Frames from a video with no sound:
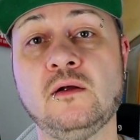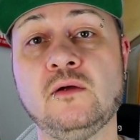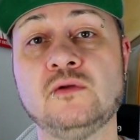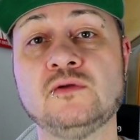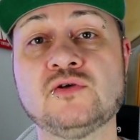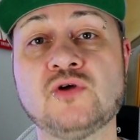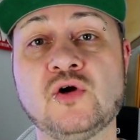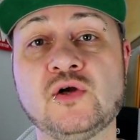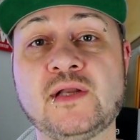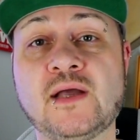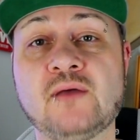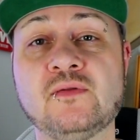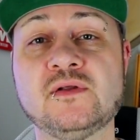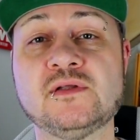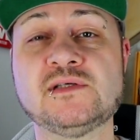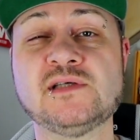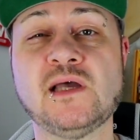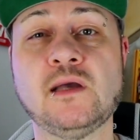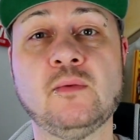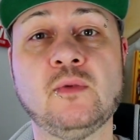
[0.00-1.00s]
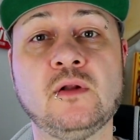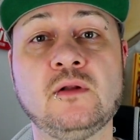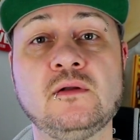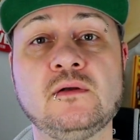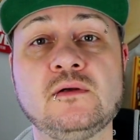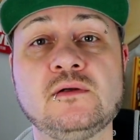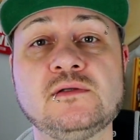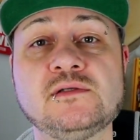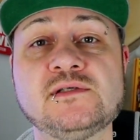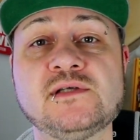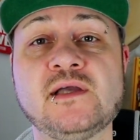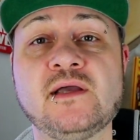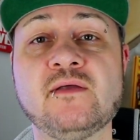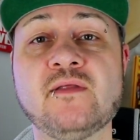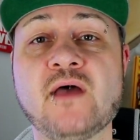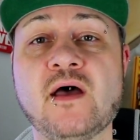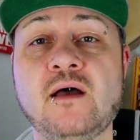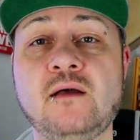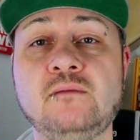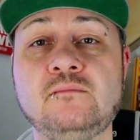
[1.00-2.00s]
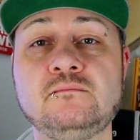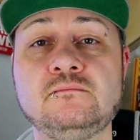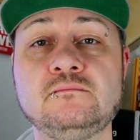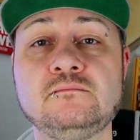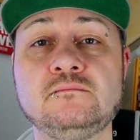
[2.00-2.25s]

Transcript: let's go down to the table. See you there.